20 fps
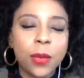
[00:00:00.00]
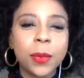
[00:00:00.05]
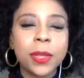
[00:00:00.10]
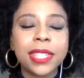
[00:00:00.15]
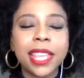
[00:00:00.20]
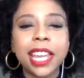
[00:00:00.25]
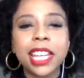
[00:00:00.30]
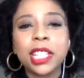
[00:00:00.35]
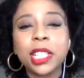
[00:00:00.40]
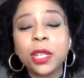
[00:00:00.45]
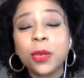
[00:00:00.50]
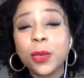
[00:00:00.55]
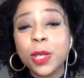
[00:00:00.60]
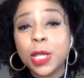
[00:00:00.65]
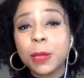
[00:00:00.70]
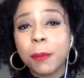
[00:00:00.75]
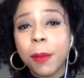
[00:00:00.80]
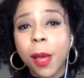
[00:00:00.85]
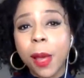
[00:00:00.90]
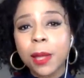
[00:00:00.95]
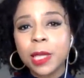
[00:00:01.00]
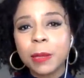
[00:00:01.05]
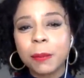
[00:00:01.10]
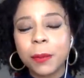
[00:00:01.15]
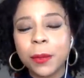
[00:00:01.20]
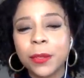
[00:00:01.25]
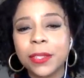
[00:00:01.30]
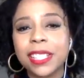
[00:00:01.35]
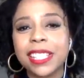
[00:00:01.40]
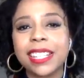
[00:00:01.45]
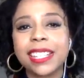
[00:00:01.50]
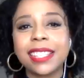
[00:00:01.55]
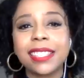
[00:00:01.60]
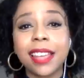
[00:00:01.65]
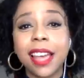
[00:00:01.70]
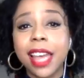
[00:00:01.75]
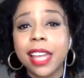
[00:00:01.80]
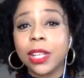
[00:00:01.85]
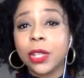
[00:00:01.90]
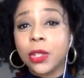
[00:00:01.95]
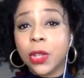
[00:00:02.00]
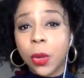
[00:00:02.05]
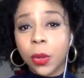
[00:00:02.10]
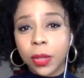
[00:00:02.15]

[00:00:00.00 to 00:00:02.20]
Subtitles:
it was that it's irresponsible to decide you